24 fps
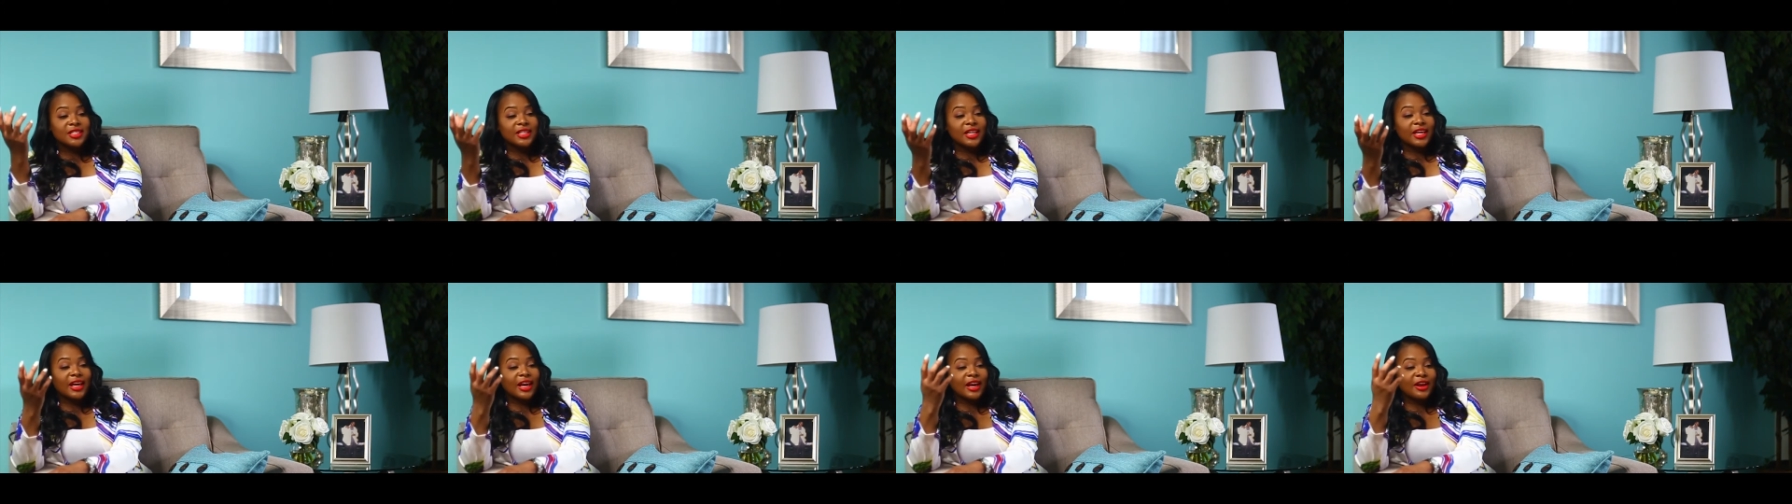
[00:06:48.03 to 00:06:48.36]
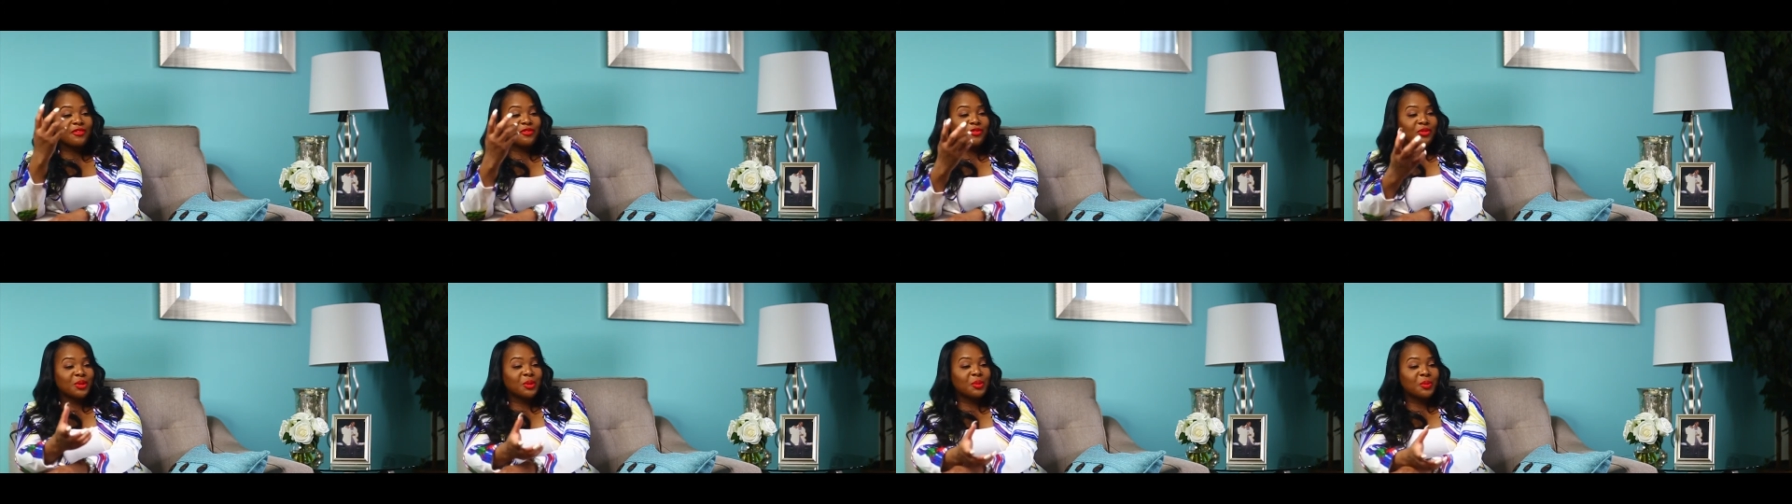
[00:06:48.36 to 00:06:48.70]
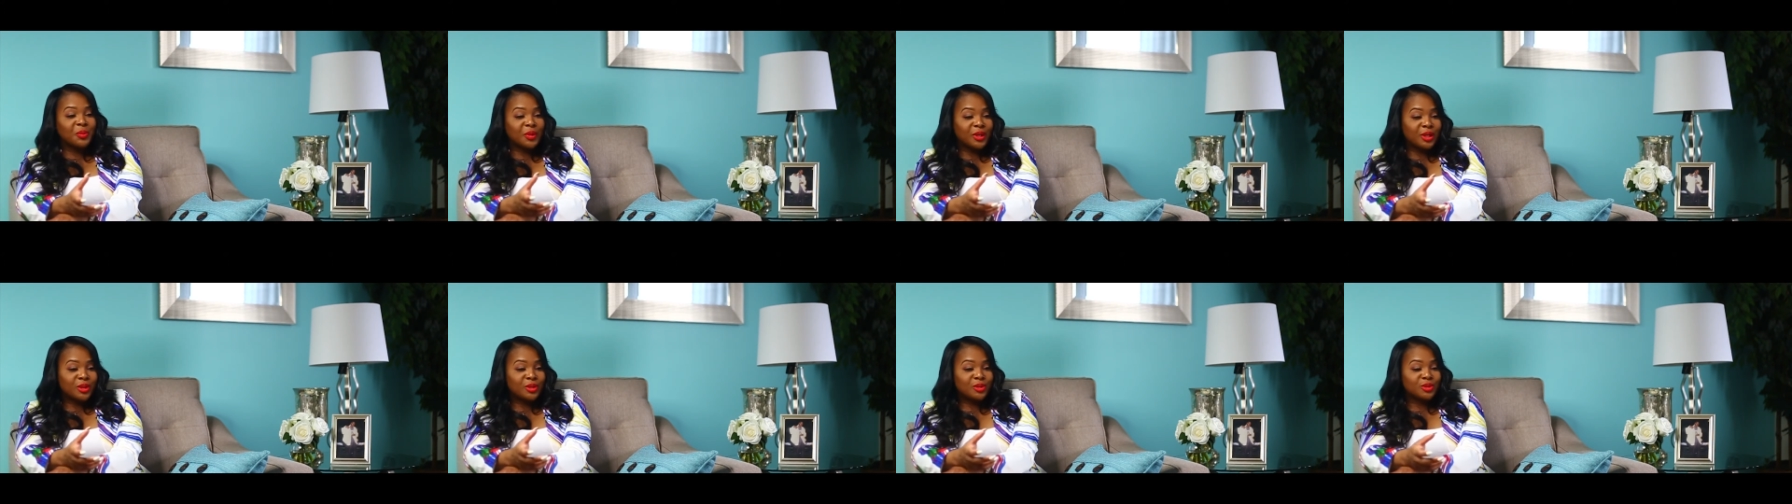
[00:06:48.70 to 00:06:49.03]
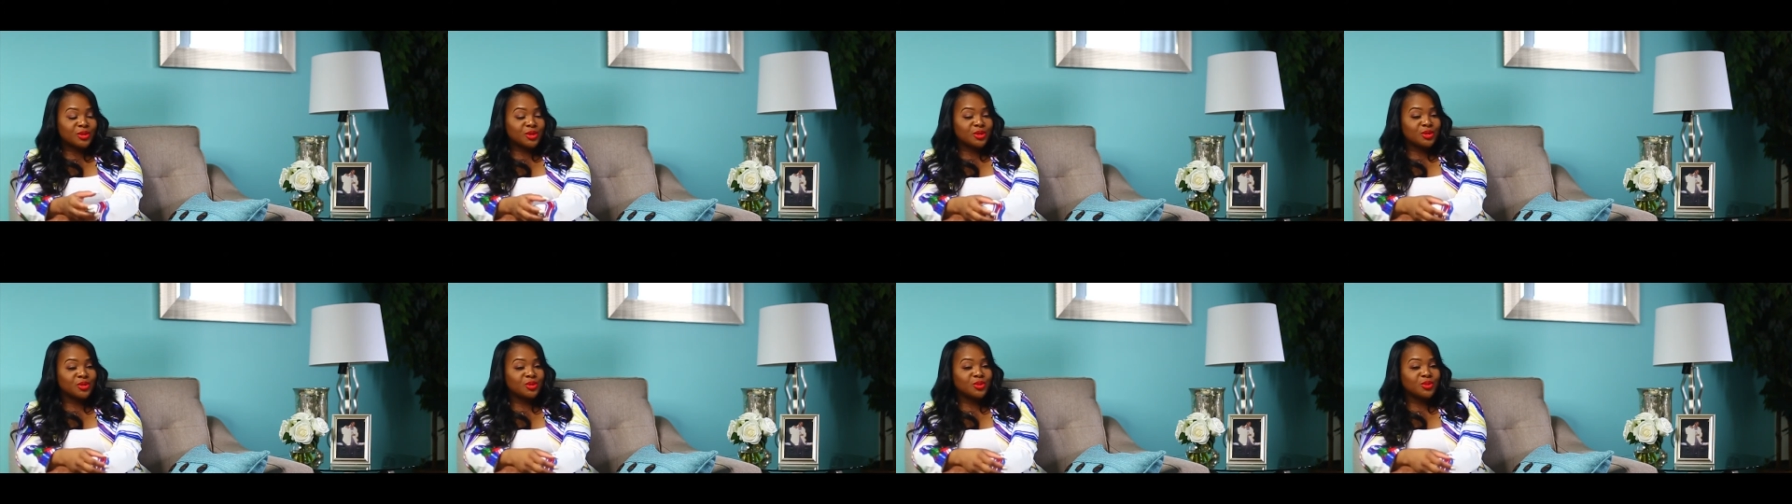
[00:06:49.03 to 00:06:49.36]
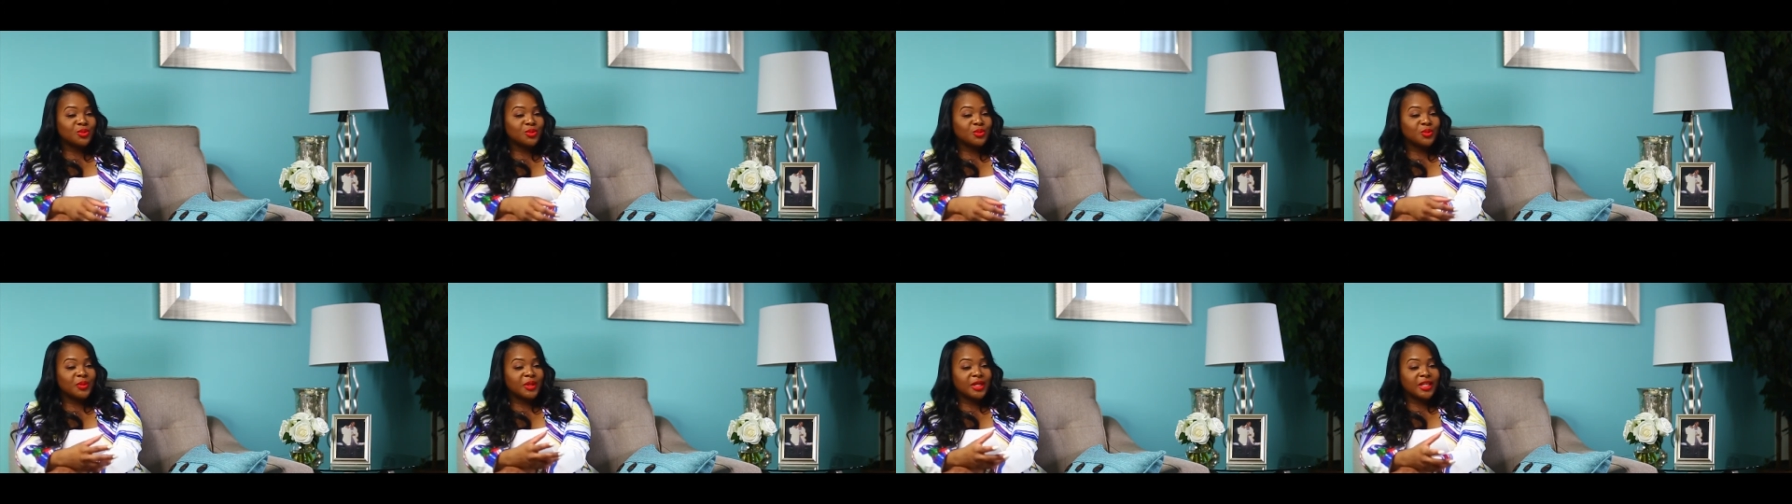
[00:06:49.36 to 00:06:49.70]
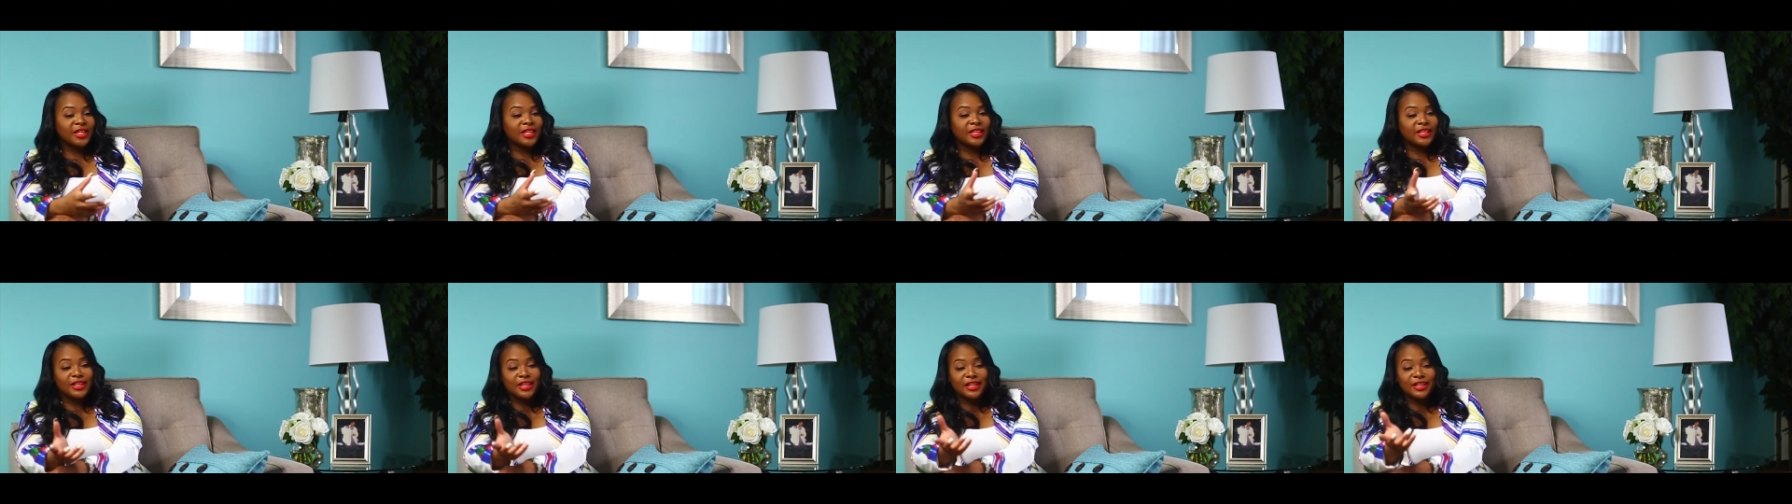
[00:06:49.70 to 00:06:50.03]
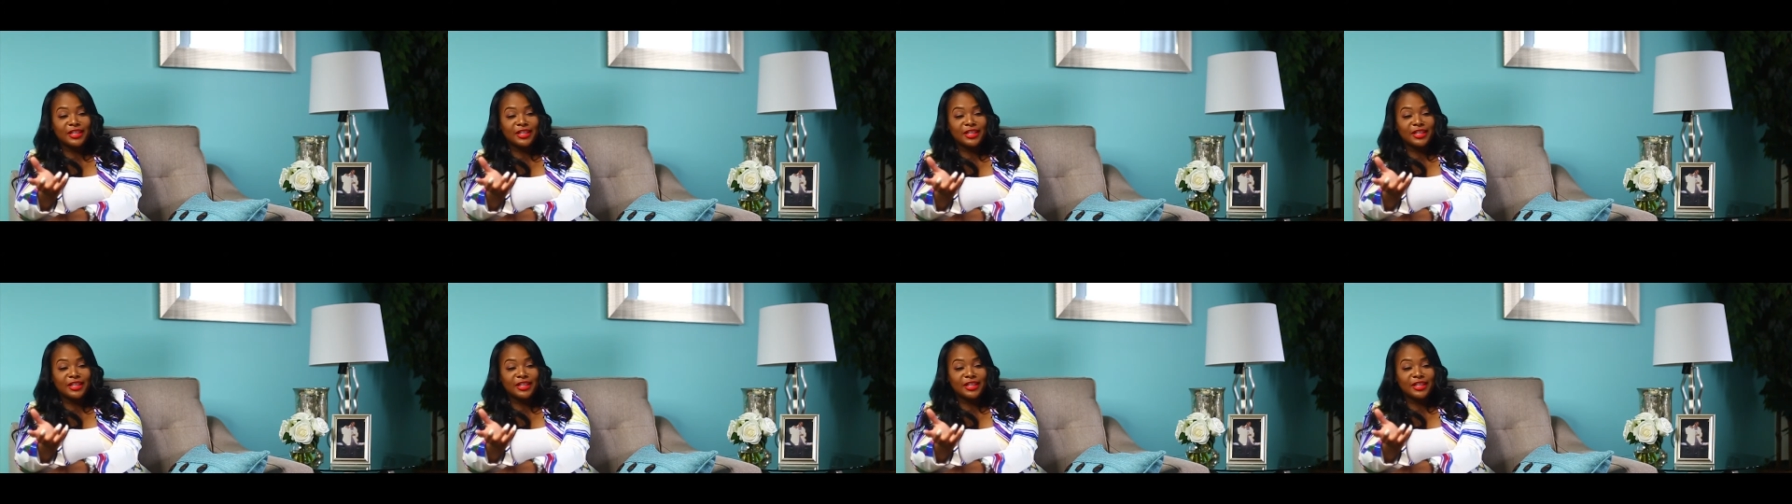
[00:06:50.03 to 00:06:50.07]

and they have free will to do what it